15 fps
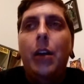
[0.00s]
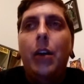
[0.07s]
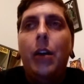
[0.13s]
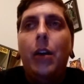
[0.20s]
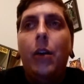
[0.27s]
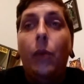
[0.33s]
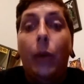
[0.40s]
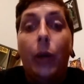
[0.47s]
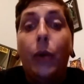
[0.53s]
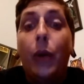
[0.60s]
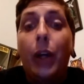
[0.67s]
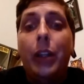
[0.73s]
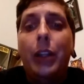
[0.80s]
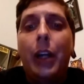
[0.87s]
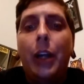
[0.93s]

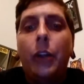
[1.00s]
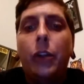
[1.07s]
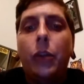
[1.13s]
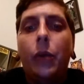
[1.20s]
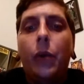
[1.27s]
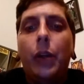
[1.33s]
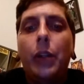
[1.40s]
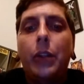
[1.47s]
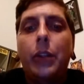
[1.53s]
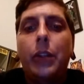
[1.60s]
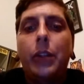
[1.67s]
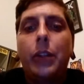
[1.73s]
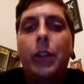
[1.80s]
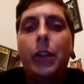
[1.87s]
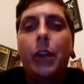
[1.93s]
regret that
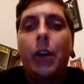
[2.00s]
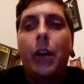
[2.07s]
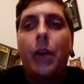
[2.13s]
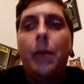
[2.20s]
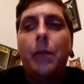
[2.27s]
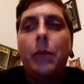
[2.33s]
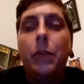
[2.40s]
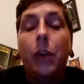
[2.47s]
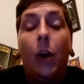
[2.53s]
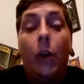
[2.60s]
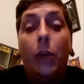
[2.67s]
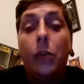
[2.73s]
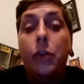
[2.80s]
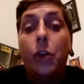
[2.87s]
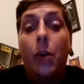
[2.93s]
choice.
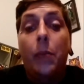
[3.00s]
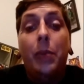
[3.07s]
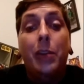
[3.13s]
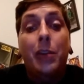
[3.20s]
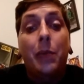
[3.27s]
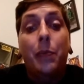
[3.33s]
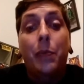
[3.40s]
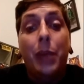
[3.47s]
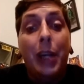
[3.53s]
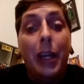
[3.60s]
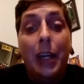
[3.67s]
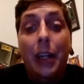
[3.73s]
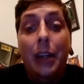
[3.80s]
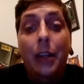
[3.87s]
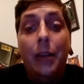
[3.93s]
Donald Trump is a
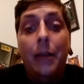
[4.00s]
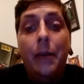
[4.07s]
bigot.